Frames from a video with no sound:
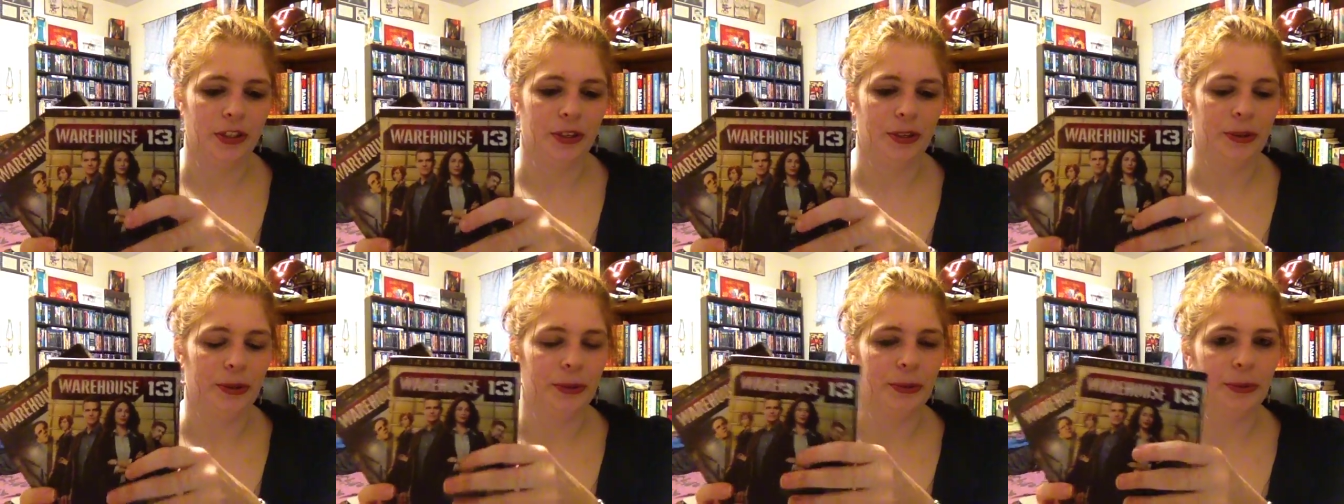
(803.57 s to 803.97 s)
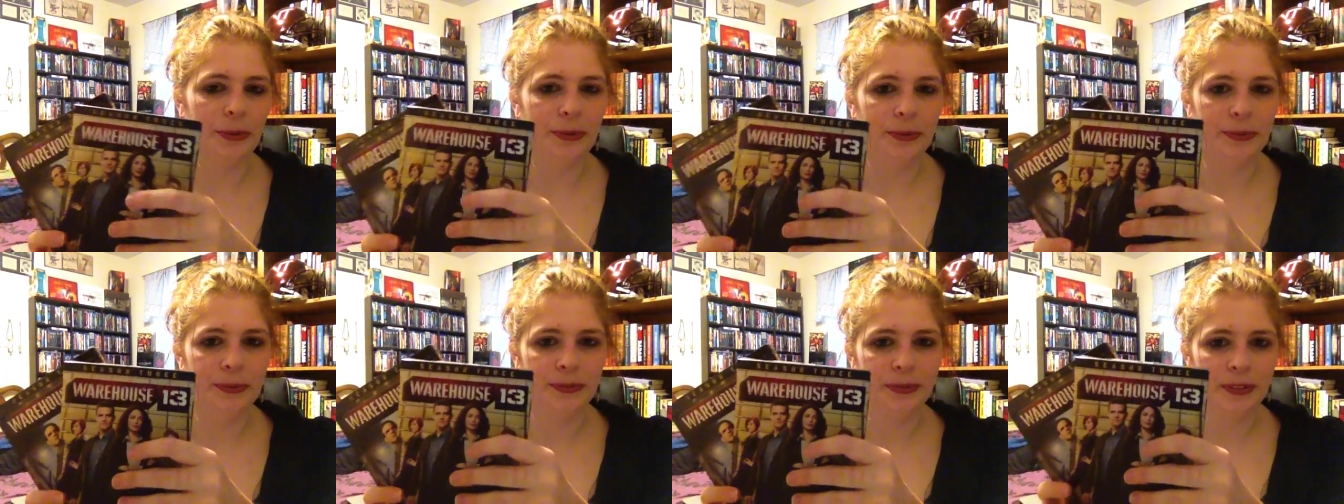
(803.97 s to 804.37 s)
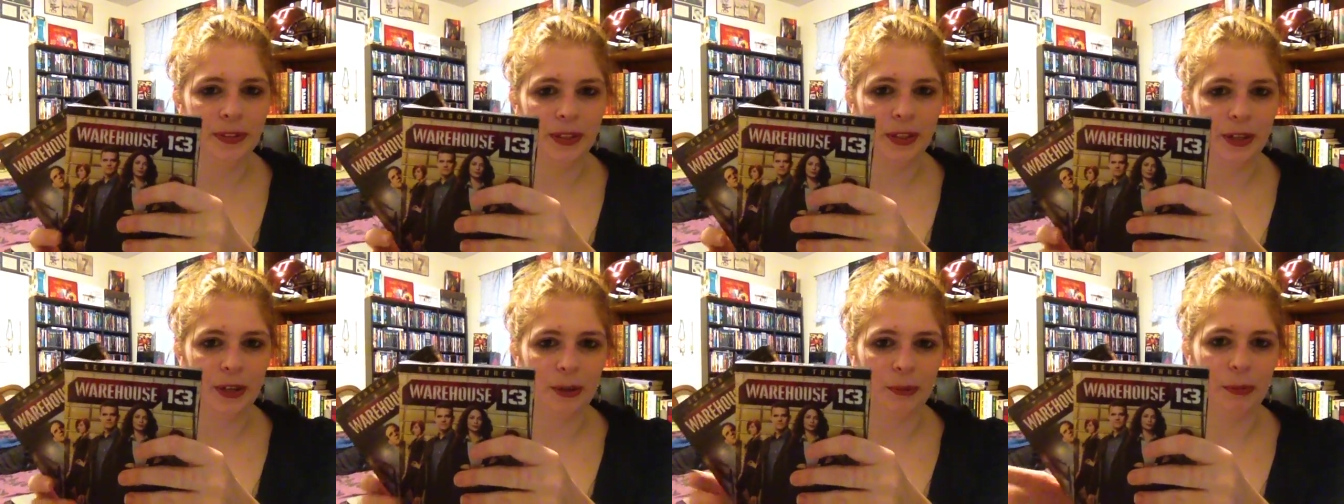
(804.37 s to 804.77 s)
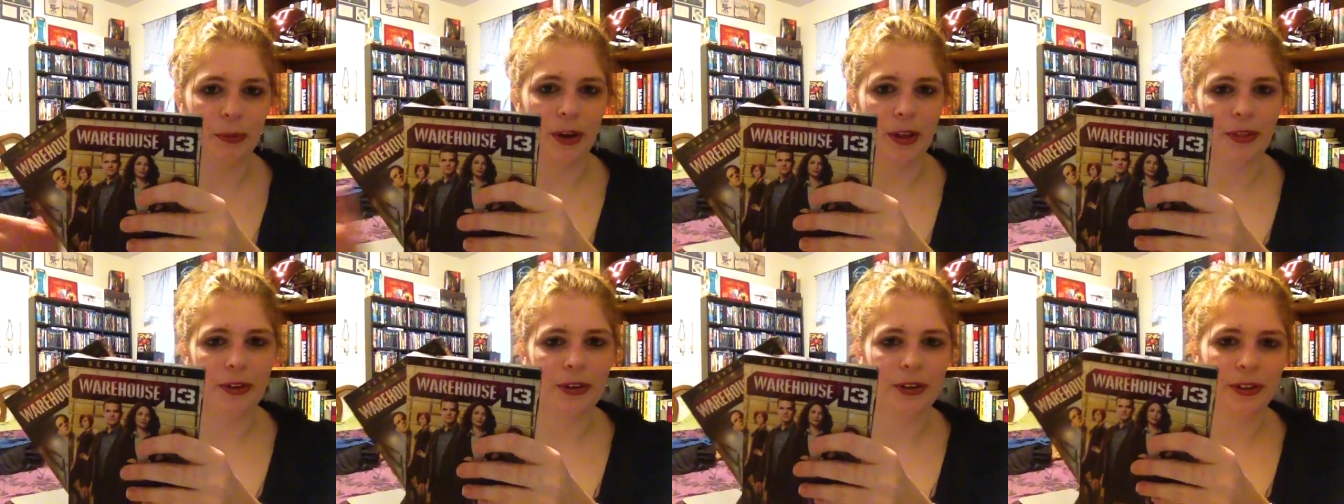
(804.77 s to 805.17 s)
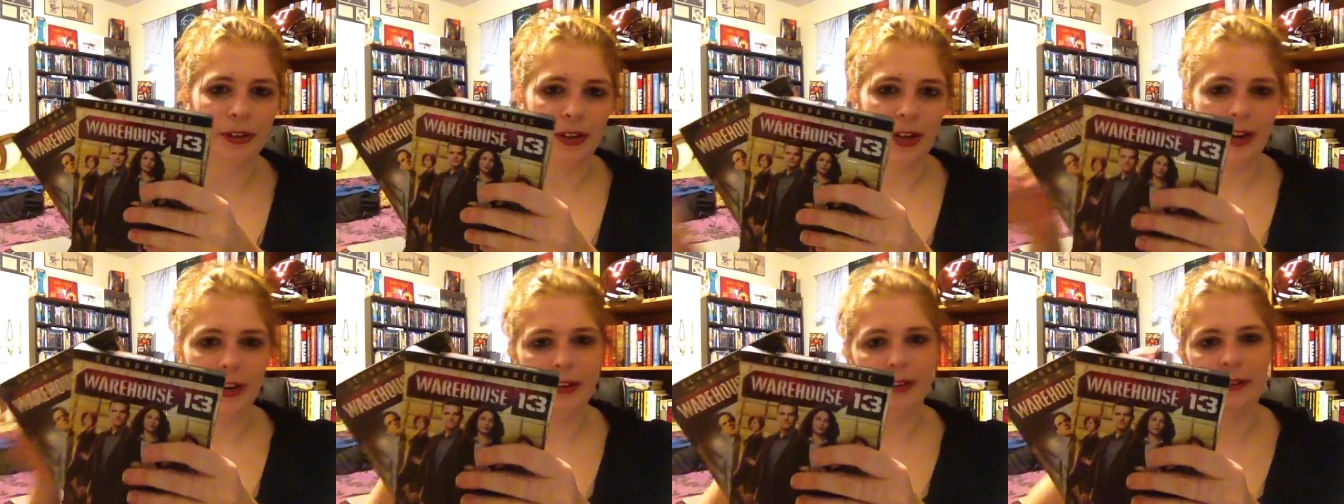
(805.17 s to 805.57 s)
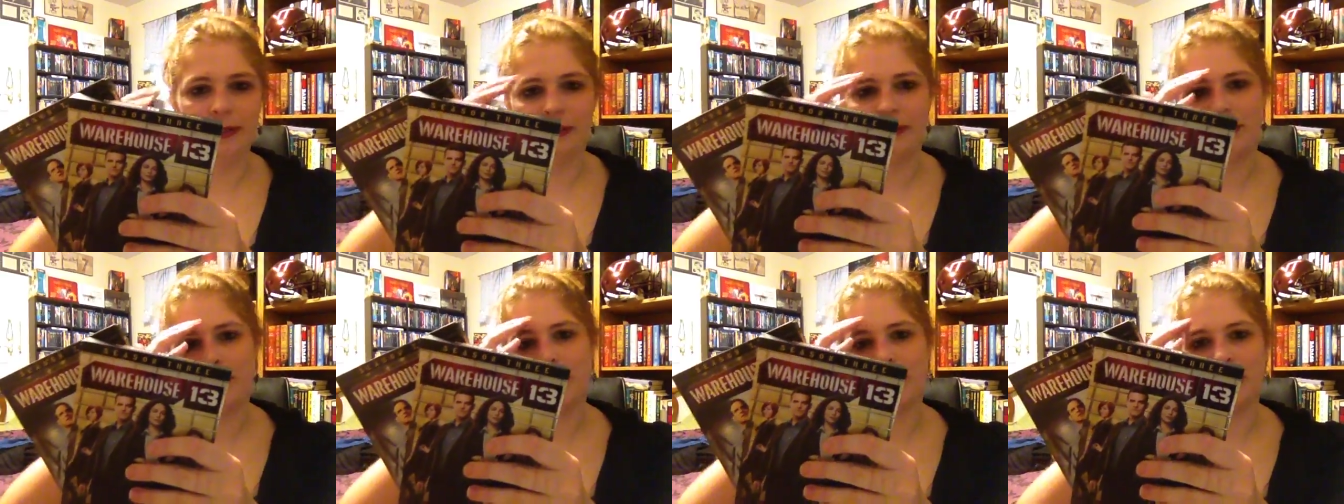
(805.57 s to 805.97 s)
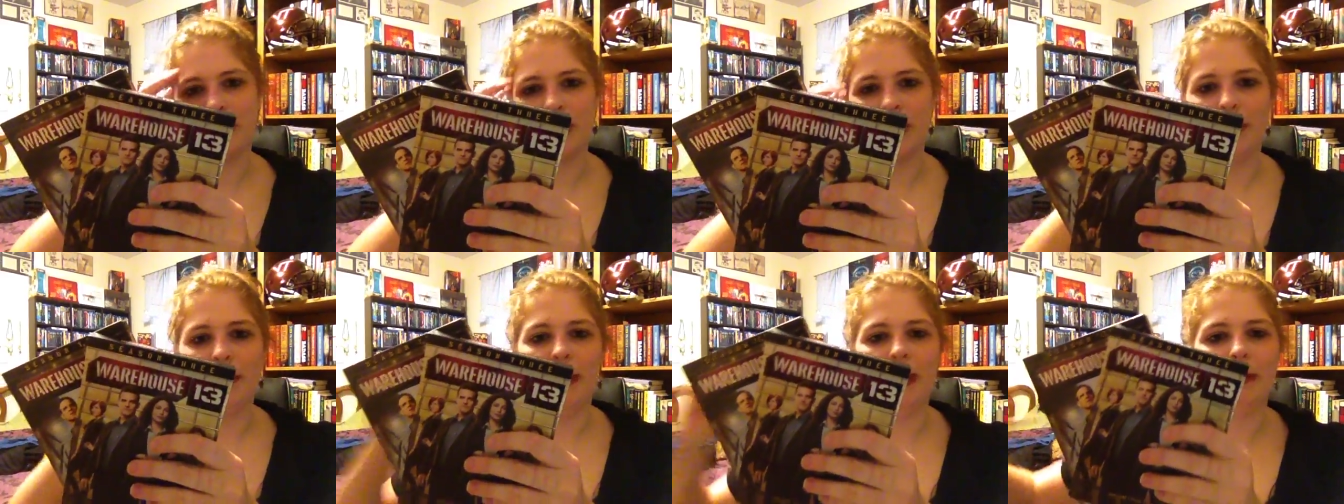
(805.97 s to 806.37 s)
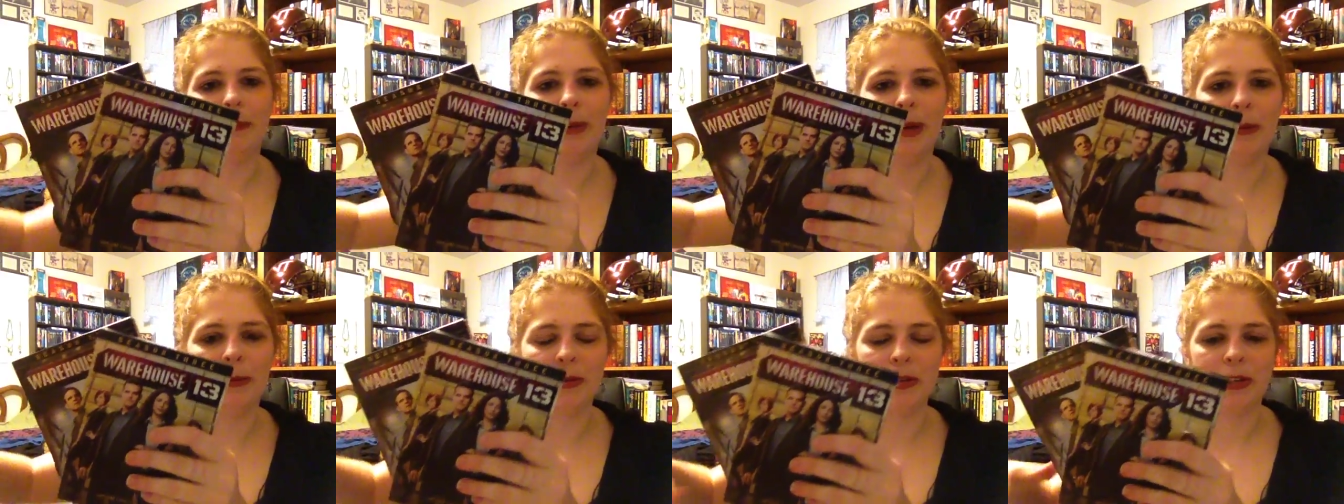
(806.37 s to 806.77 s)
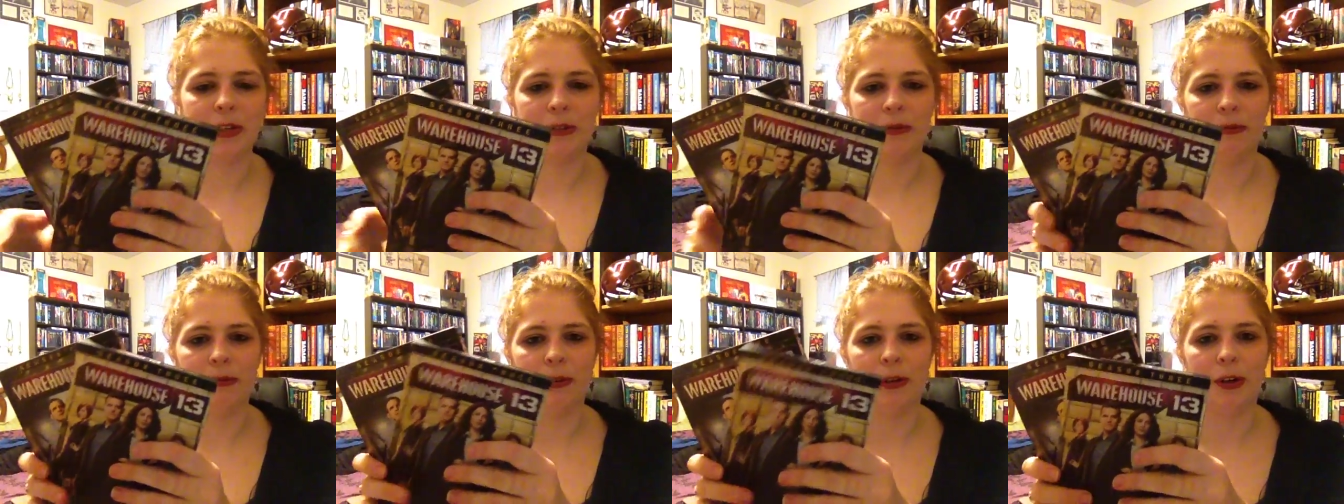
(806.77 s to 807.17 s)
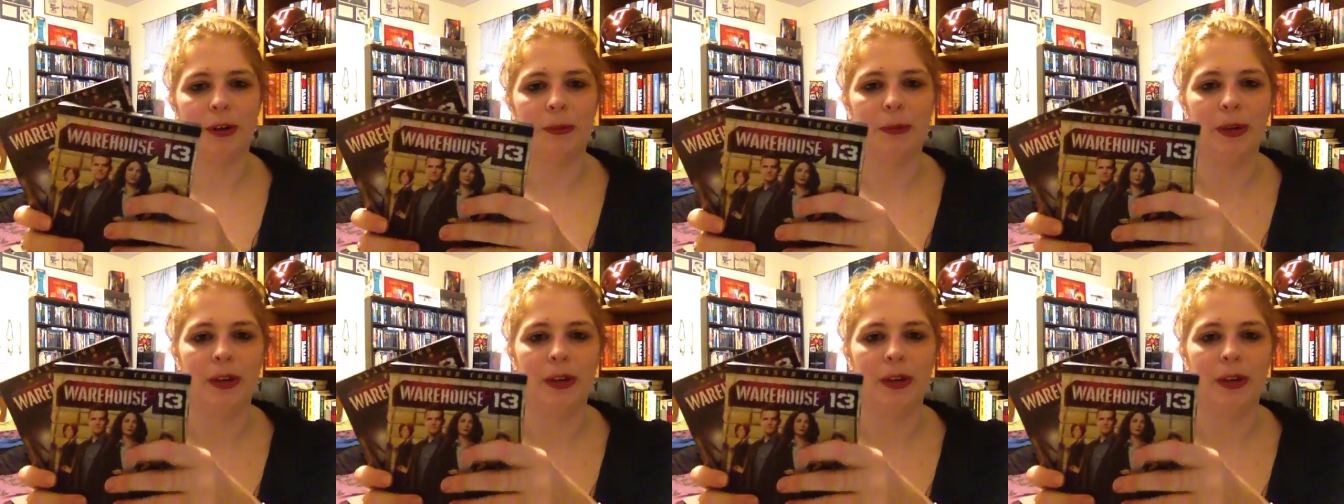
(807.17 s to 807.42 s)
So her brother kind of took them and published them for her.